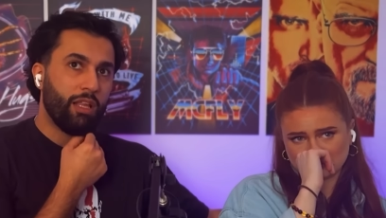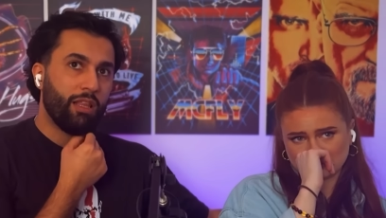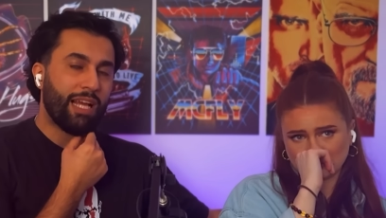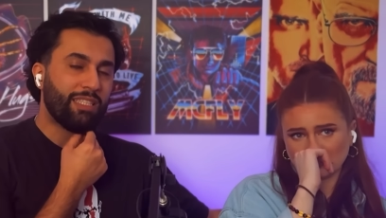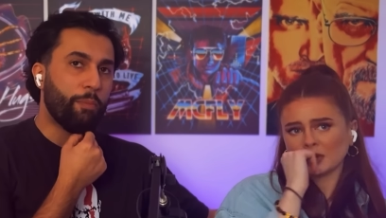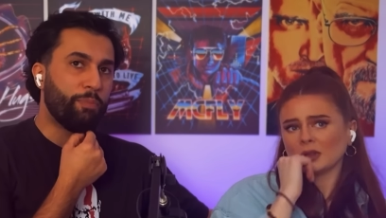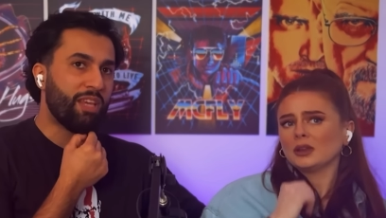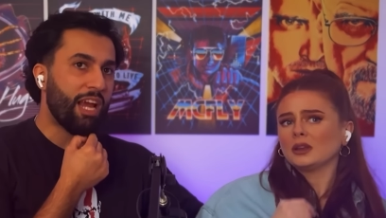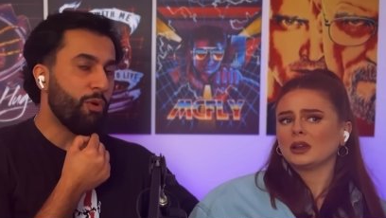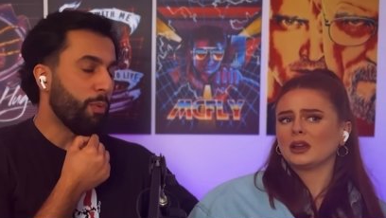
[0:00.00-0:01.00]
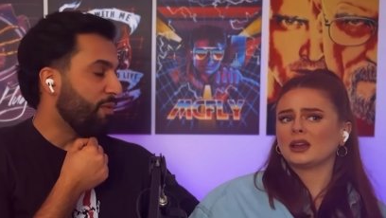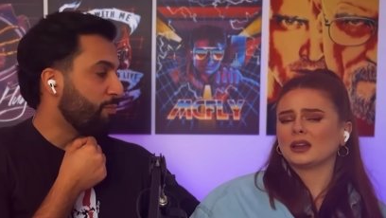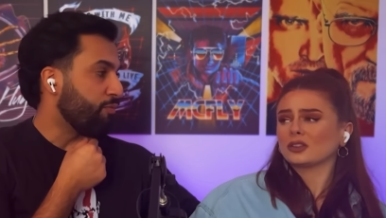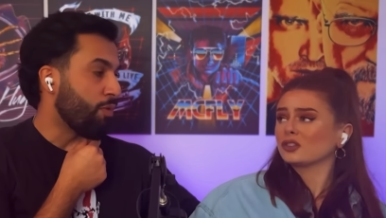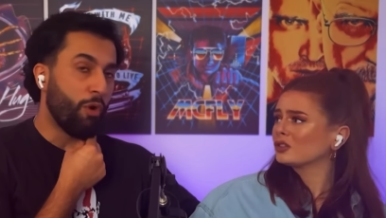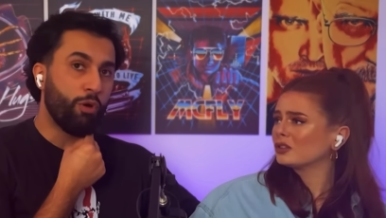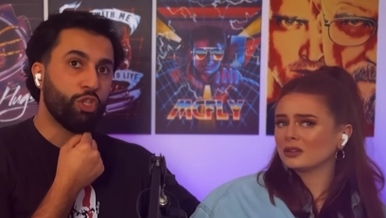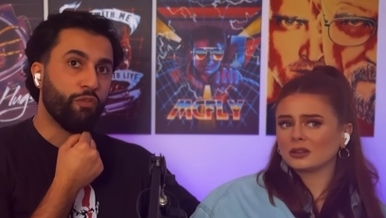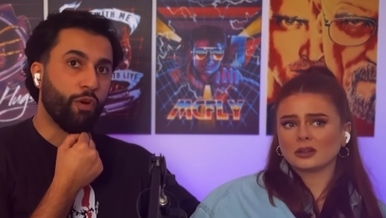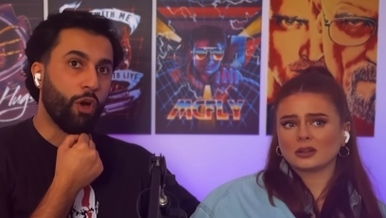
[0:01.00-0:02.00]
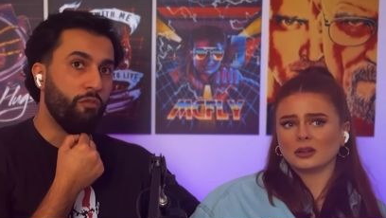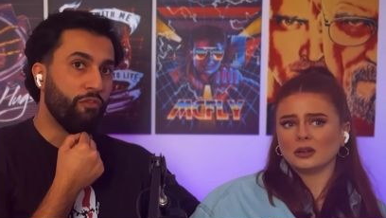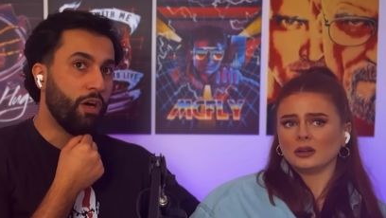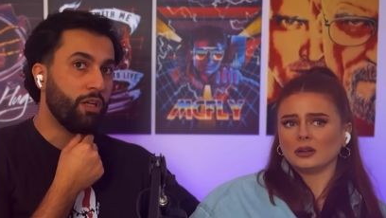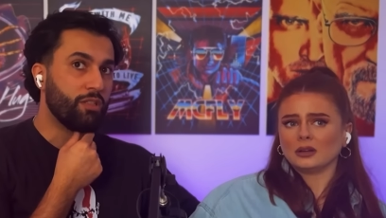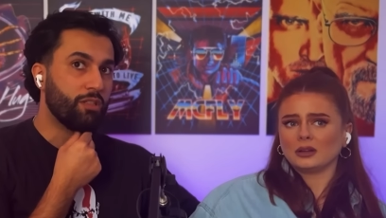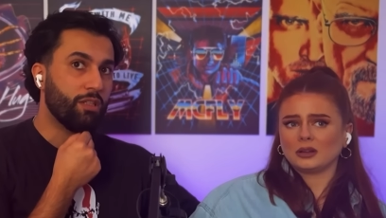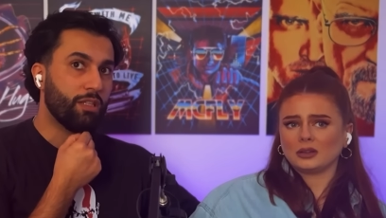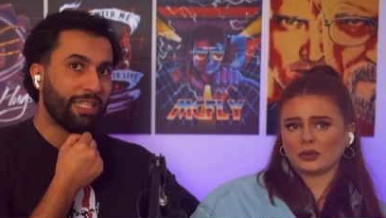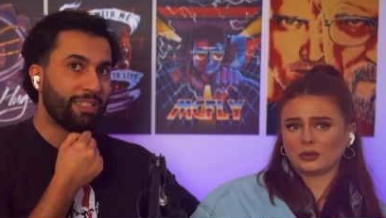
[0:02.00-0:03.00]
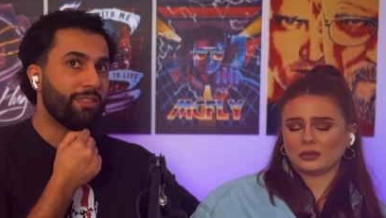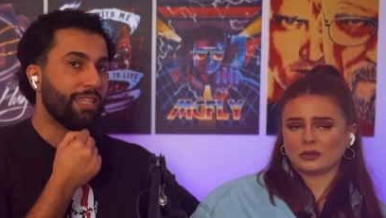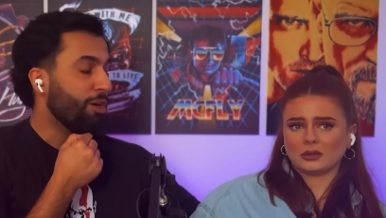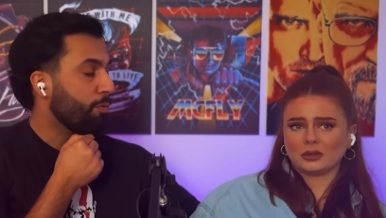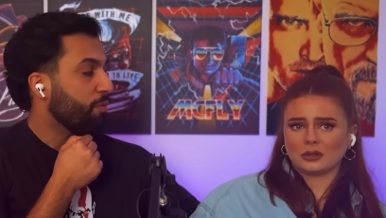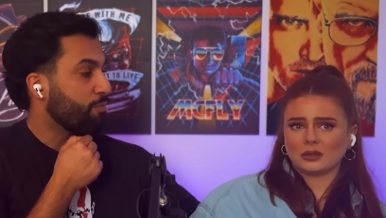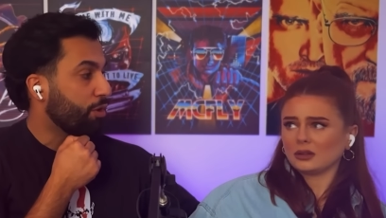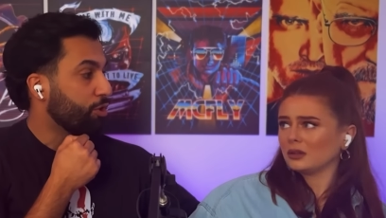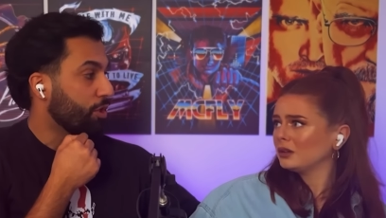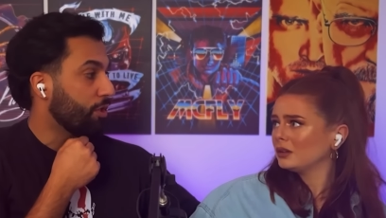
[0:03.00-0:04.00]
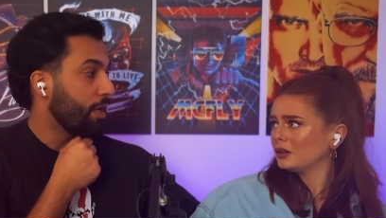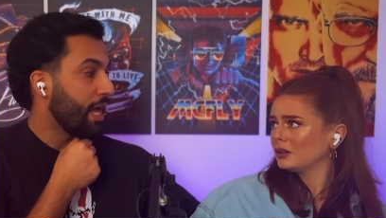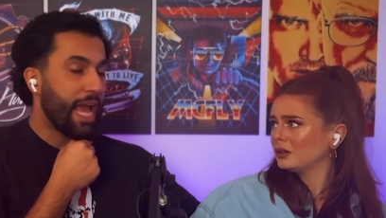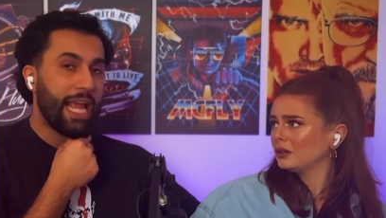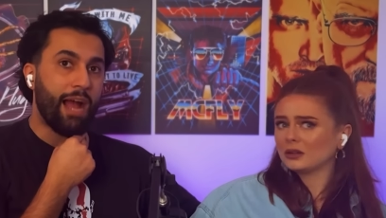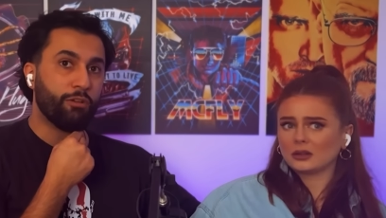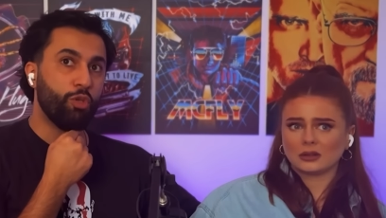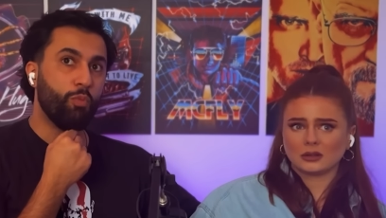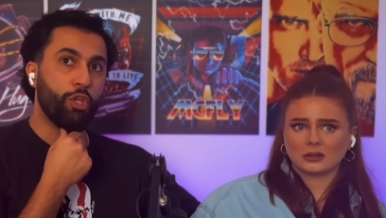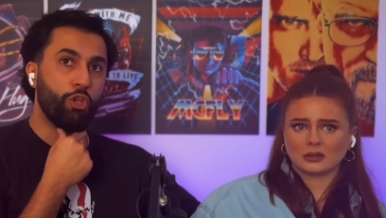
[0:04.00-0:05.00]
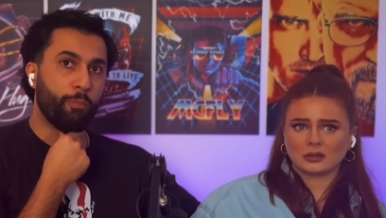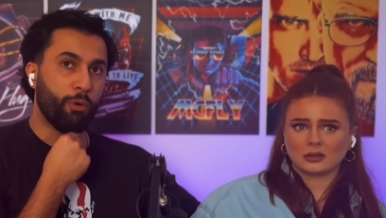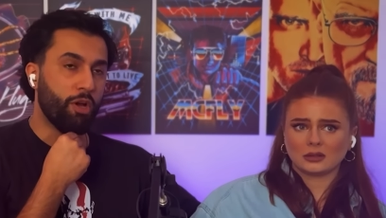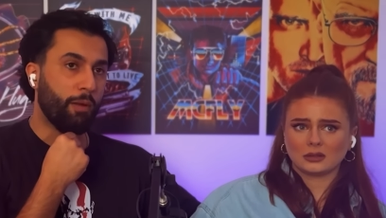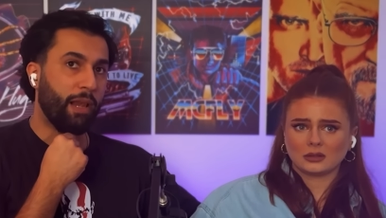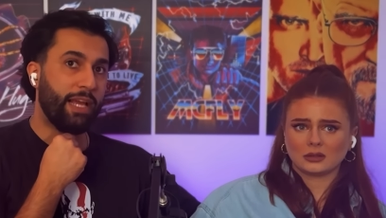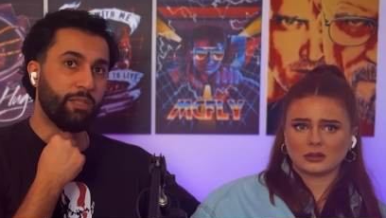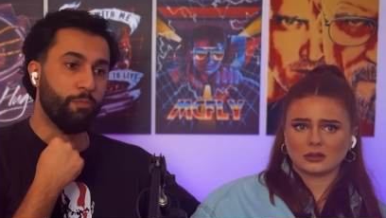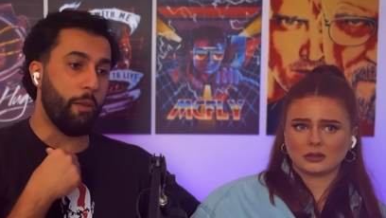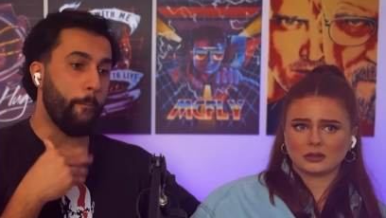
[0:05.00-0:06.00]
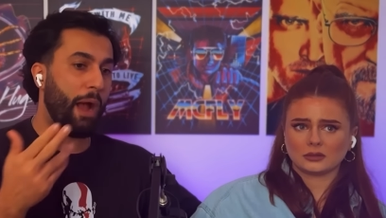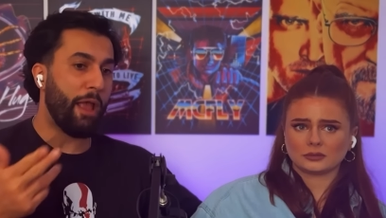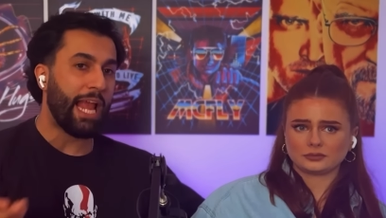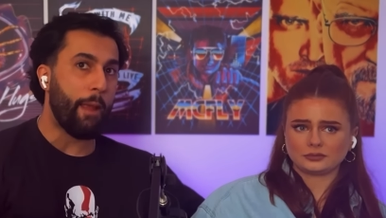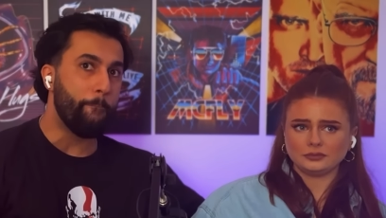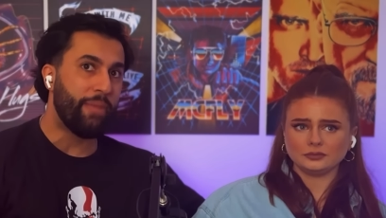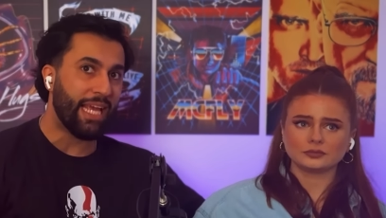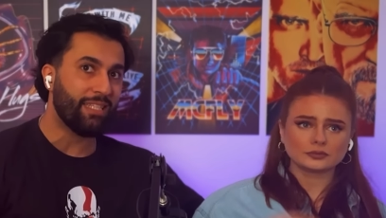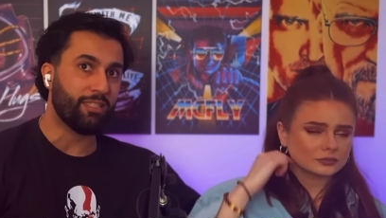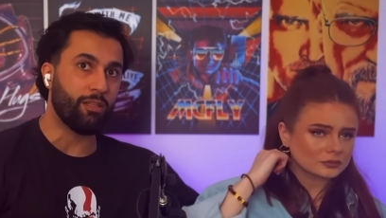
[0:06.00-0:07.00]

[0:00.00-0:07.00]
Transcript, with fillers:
Speaker 1: That's a terrible promotion for Converse. That's a terrible promotion. Hey, how do you win your product placement? By getting pissed